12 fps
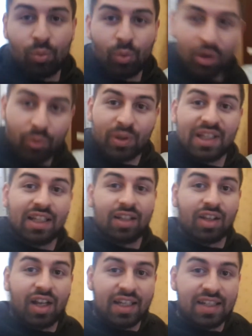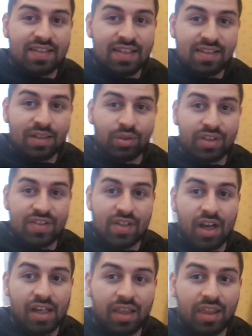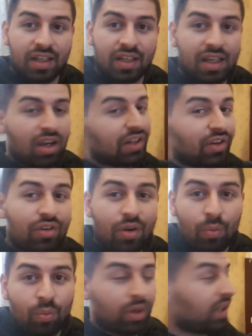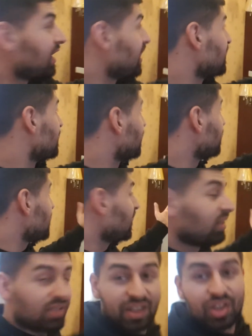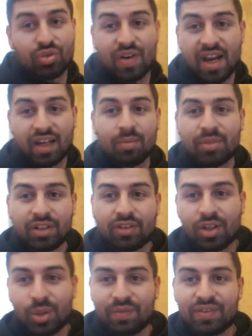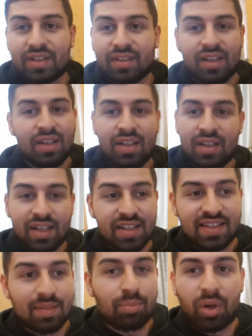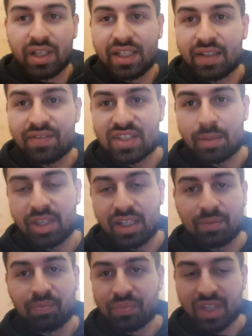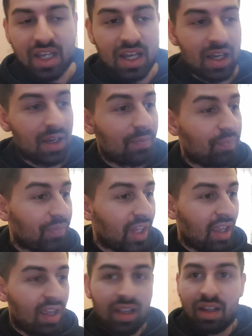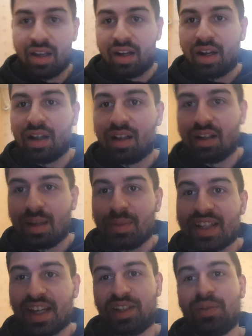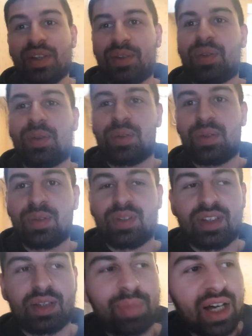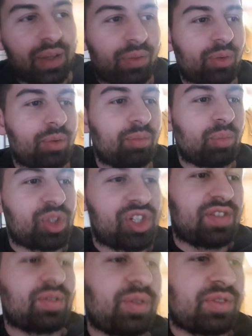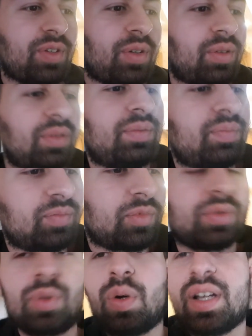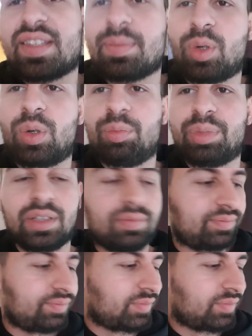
What I really like is this little design thing here. I don't know what it is. Obviously it looks like a dragon, but I don't know if it is symbolic of something. Let me take you into the bathroom, which is also quite small, but